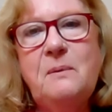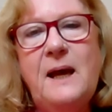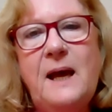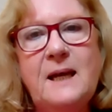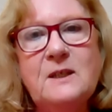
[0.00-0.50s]
But
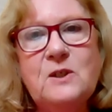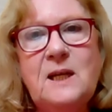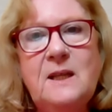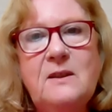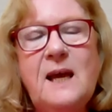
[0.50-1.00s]

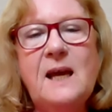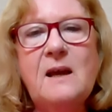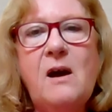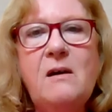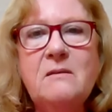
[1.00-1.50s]
actually, that
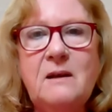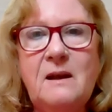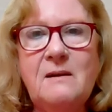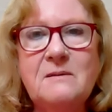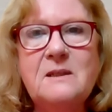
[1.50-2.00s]
can't
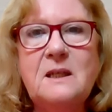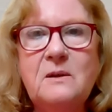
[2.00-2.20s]
last.